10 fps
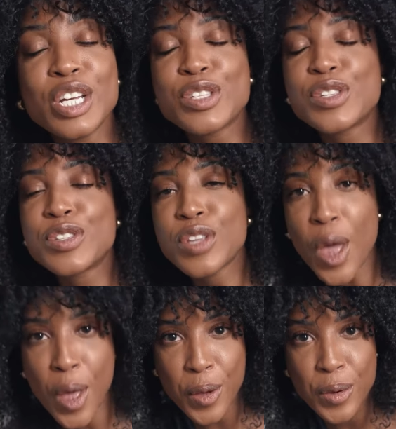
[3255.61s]

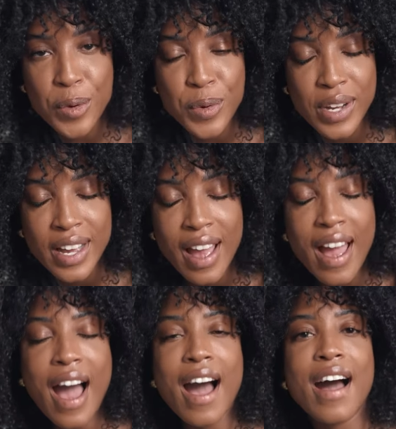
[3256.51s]
So,
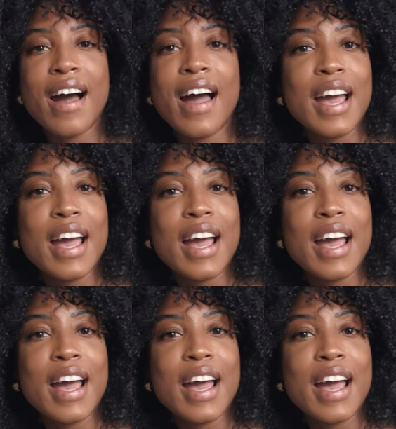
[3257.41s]
uh,